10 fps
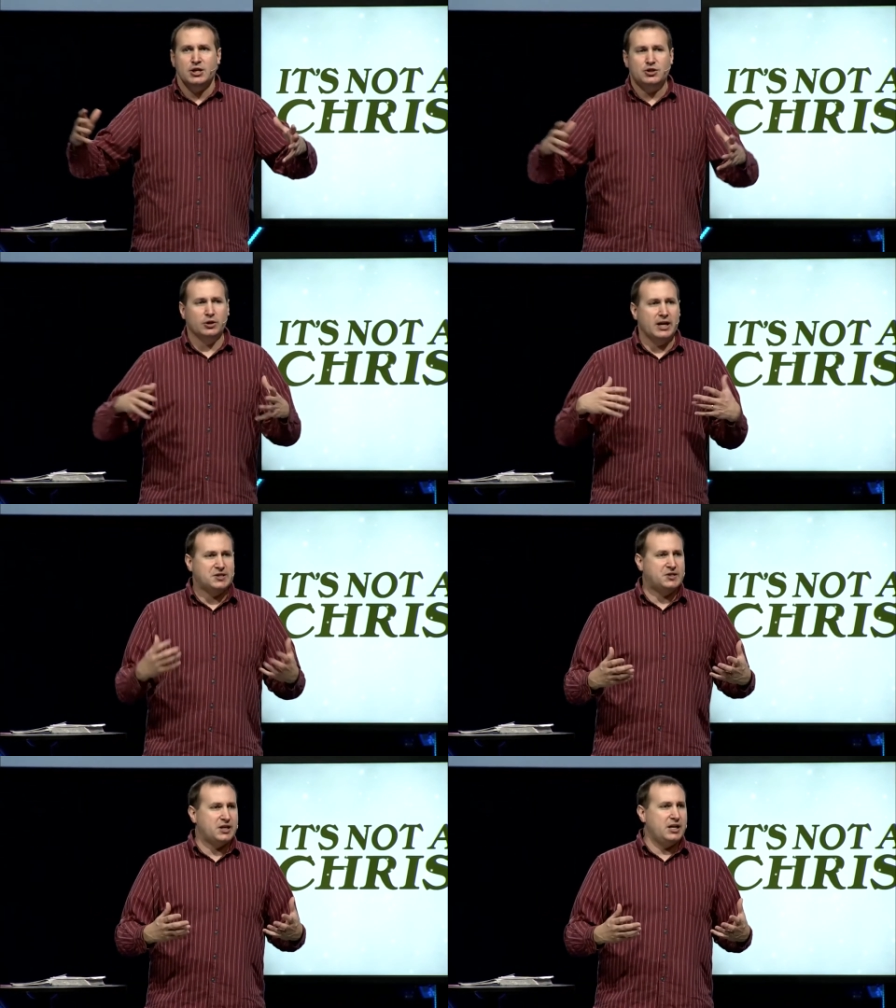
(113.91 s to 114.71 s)
So
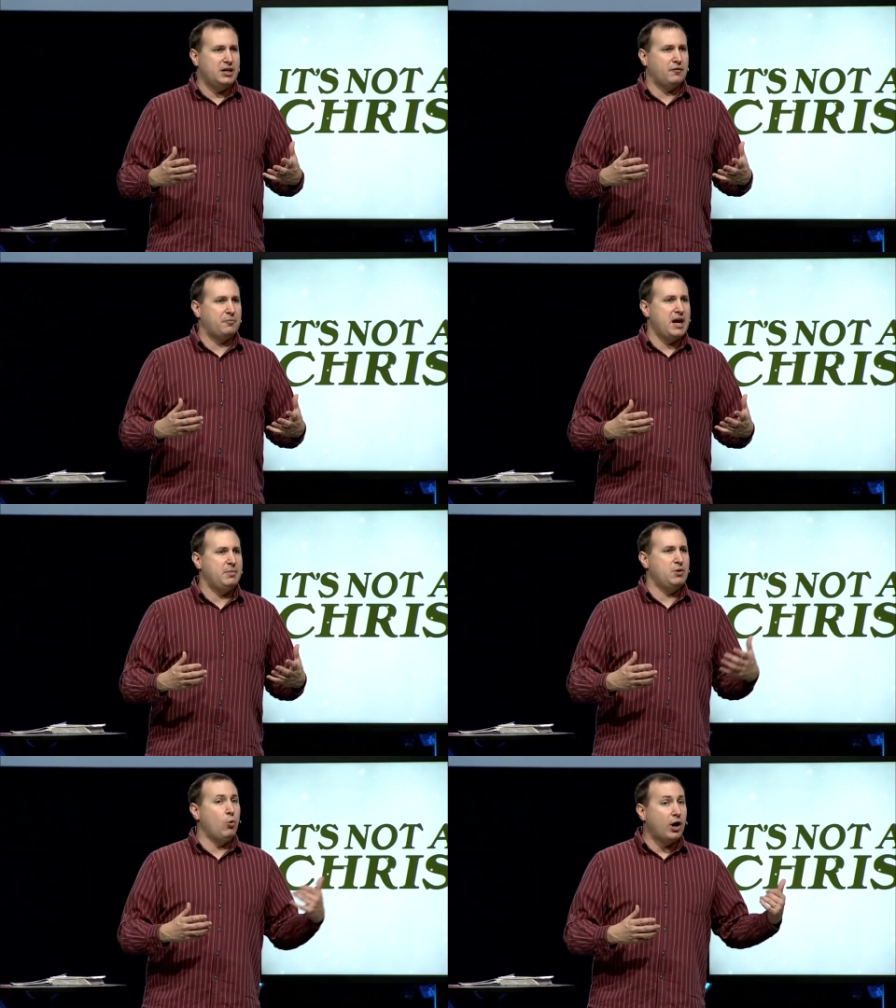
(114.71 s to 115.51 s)
let's see if
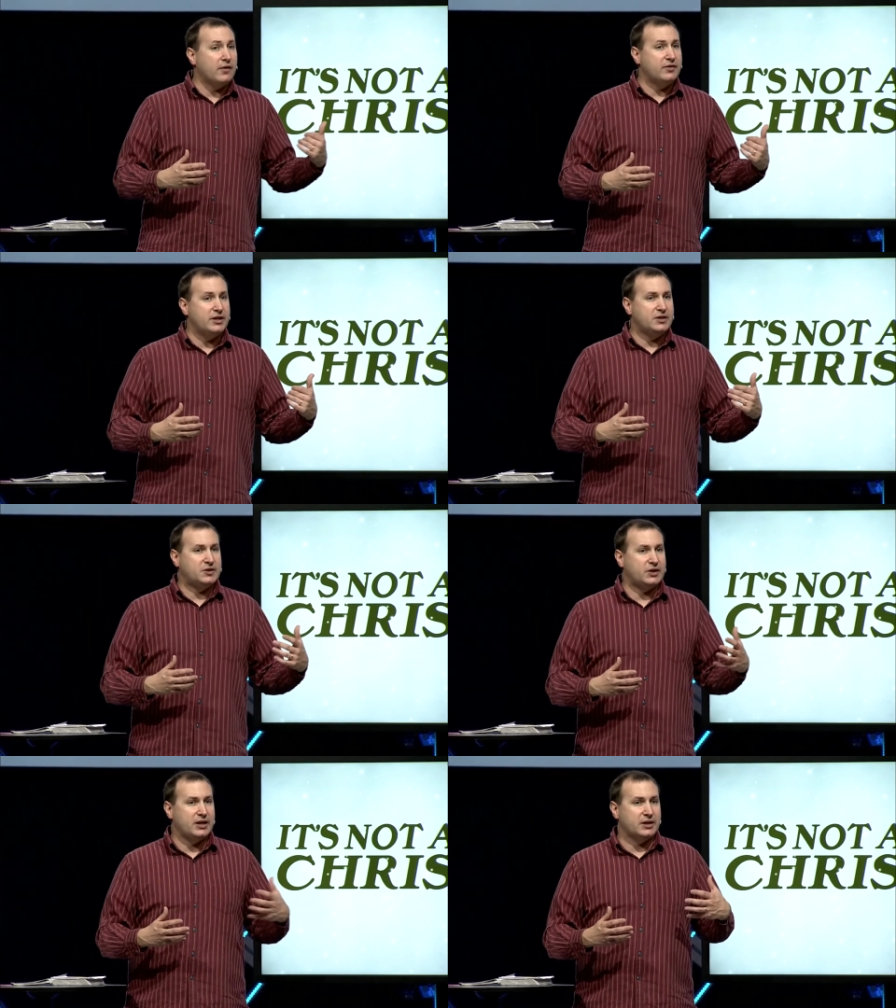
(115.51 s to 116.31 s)
maybe one of
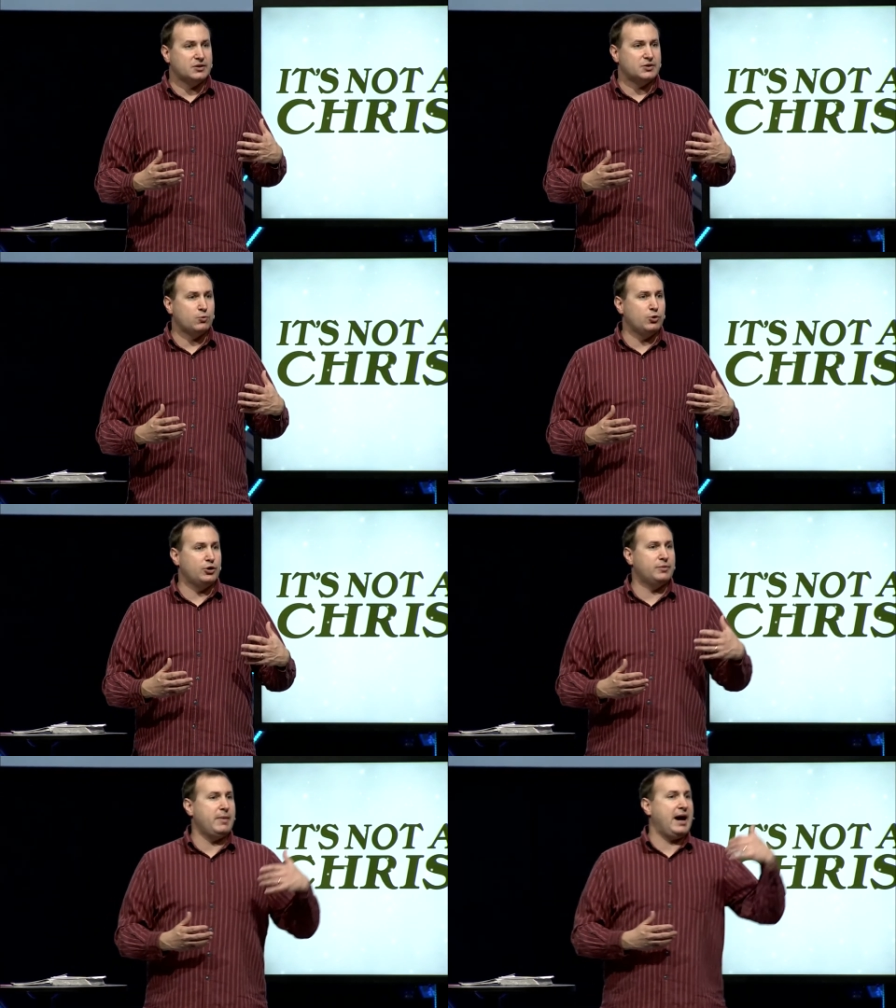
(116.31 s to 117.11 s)
these things
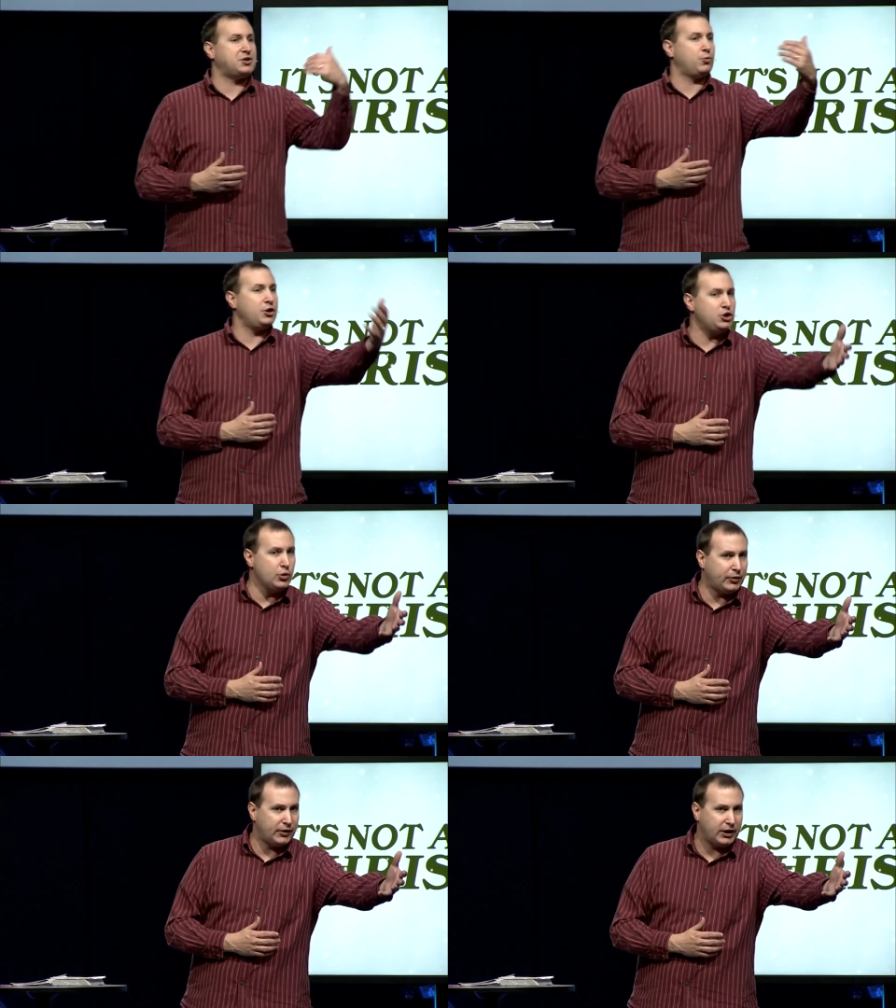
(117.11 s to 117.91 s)
would match what
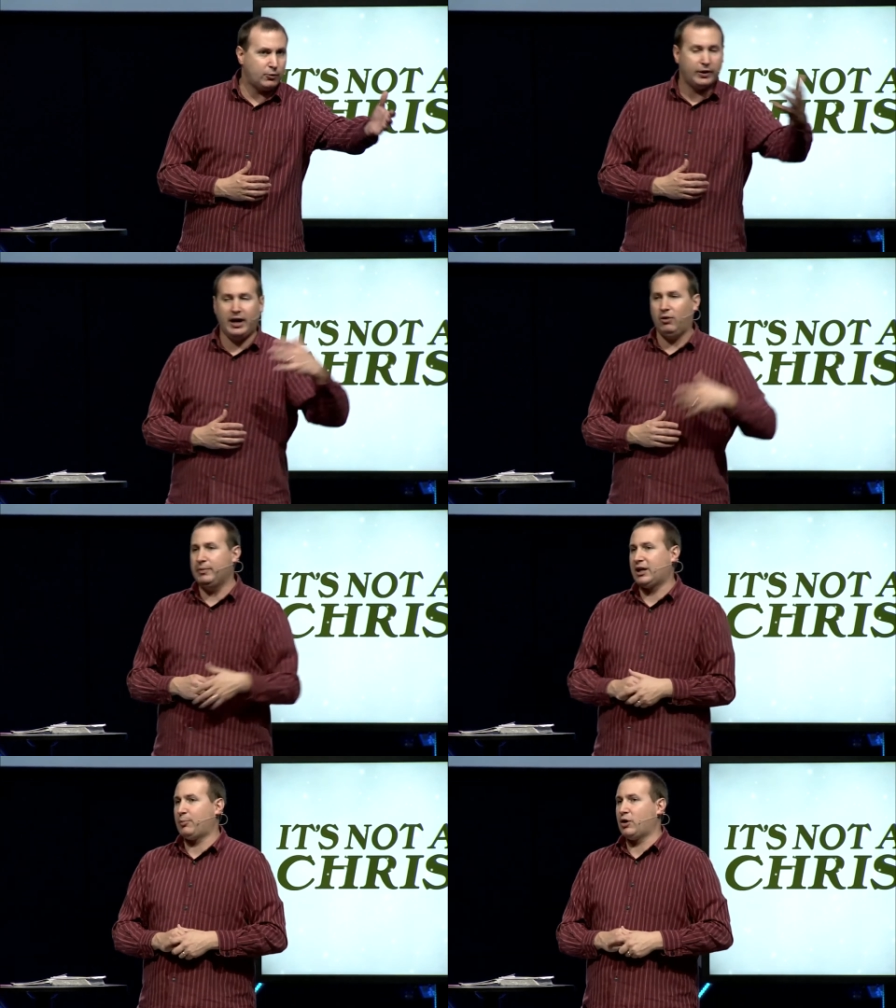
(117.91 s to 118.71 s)
you think would help
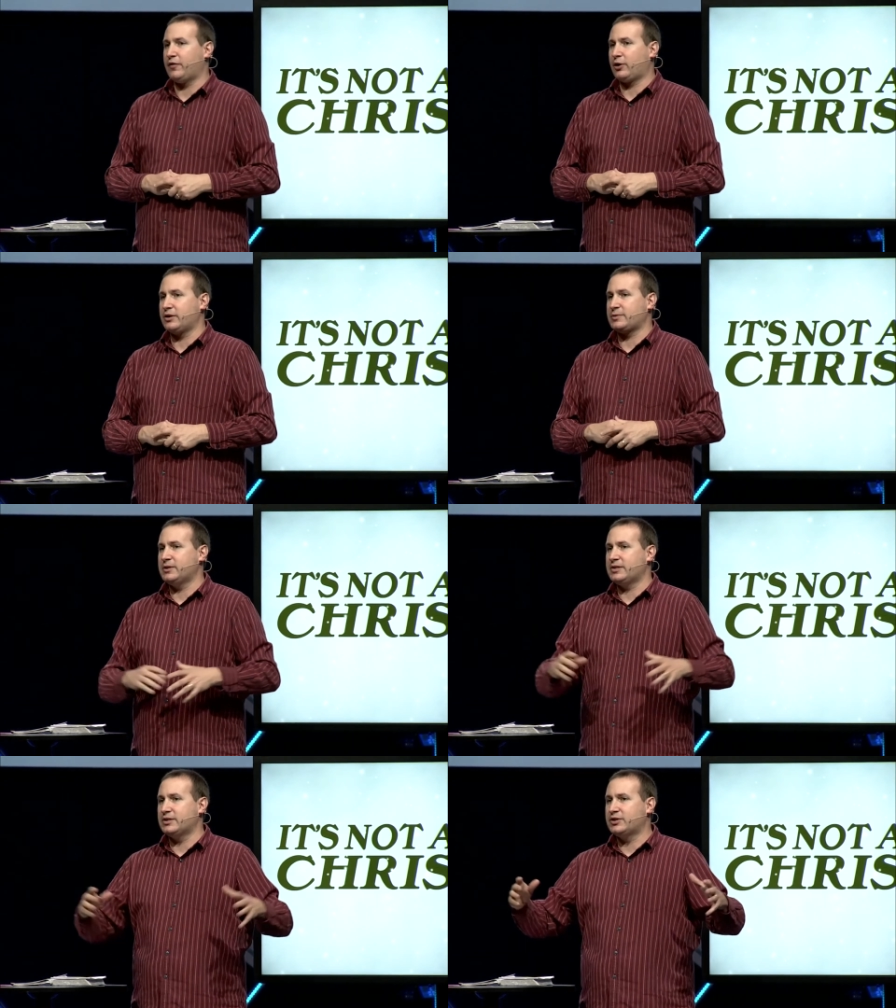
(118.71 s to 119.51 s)
make a perfect
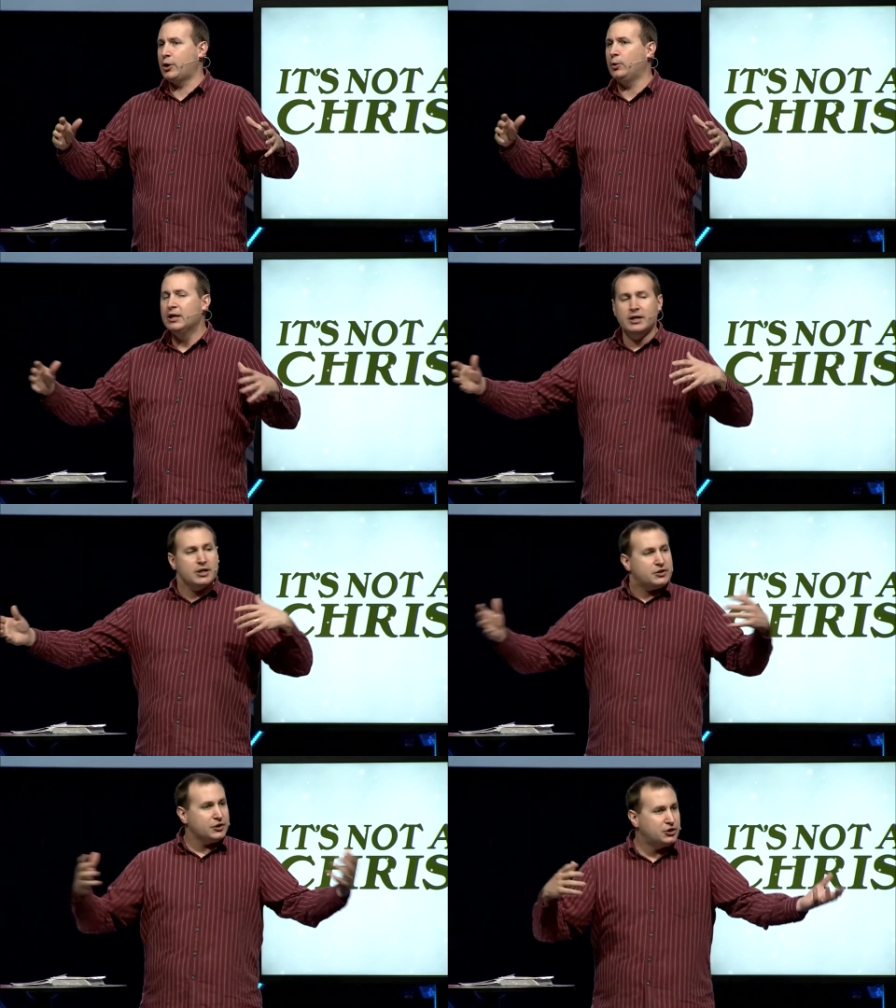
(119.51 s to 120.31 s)
Christmas. And so
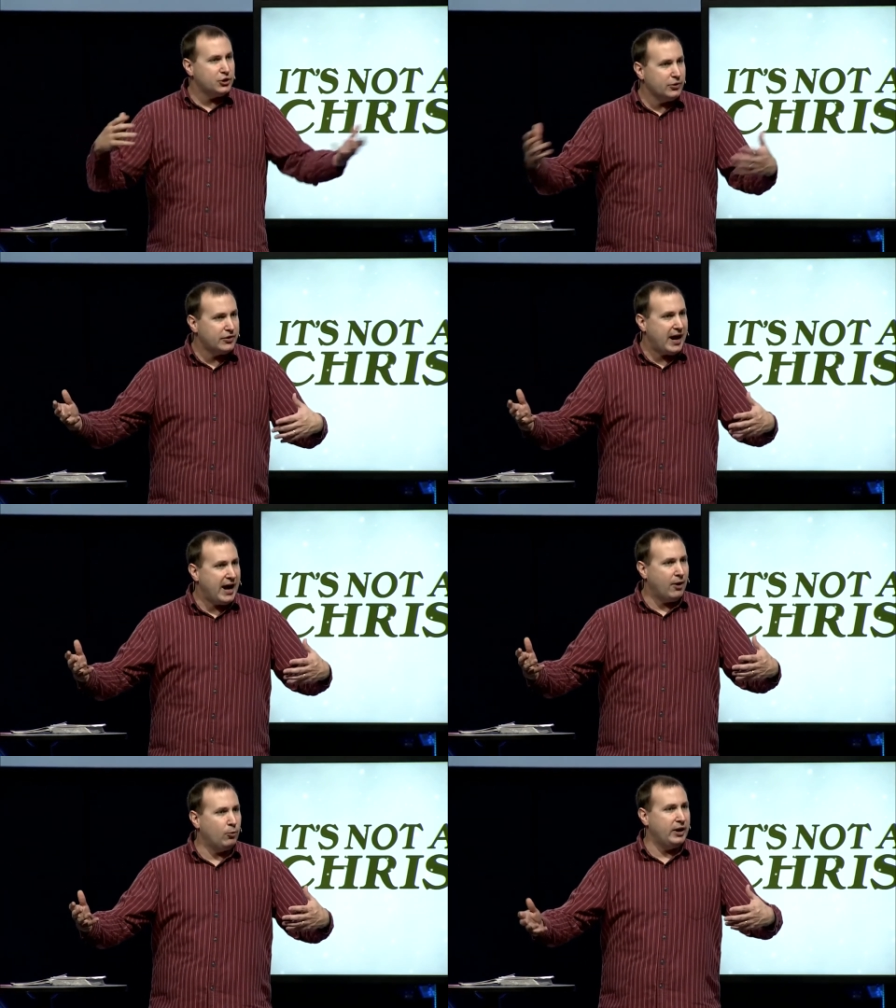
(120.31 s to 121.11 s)
to do
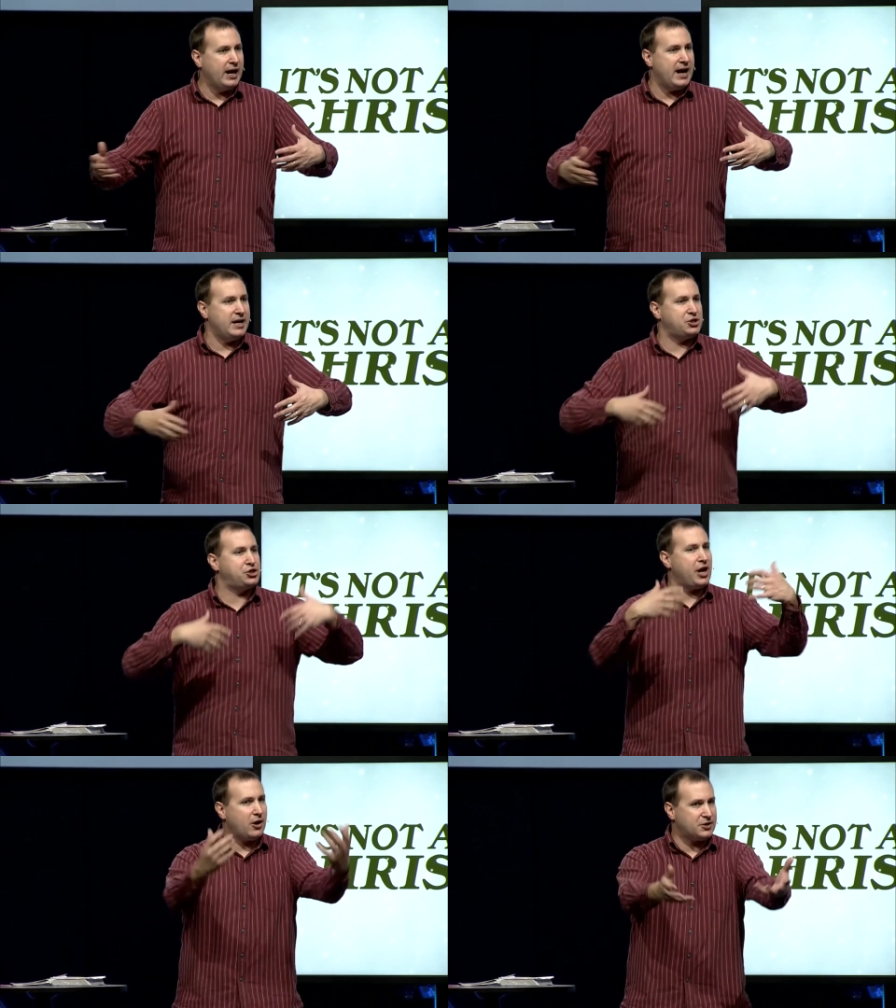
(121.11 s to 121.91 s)
that, when I
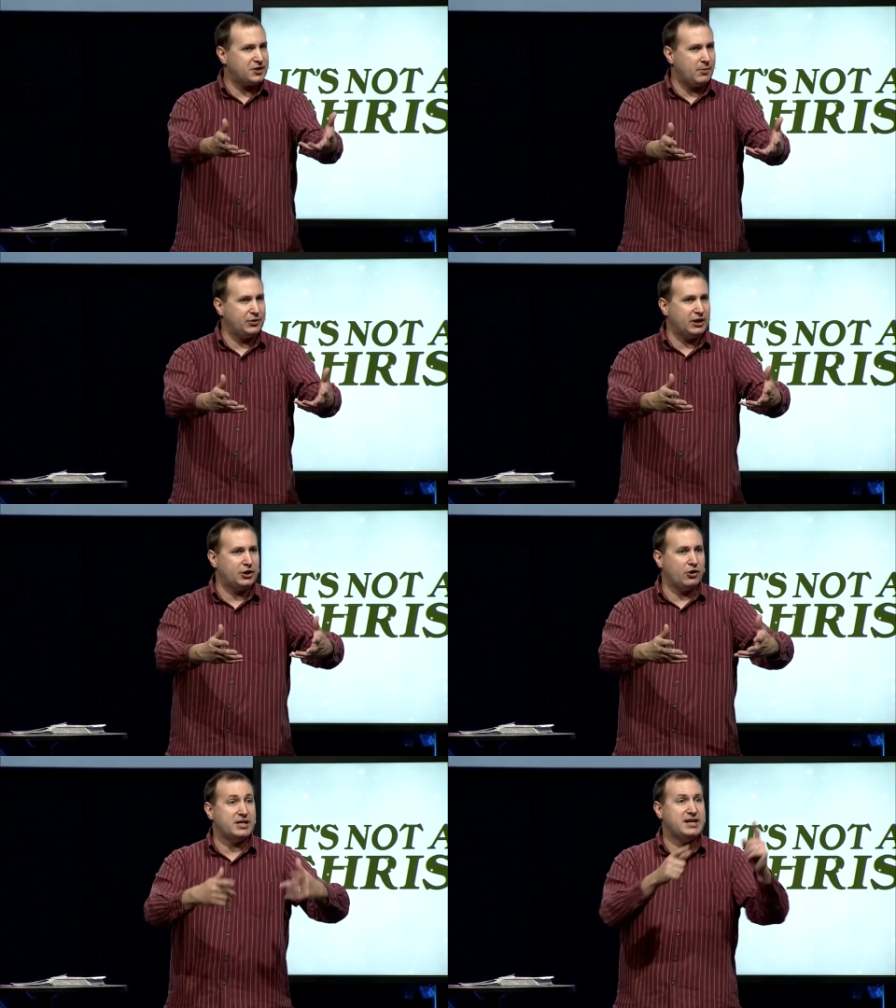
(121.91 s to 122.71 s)
share something and you're like,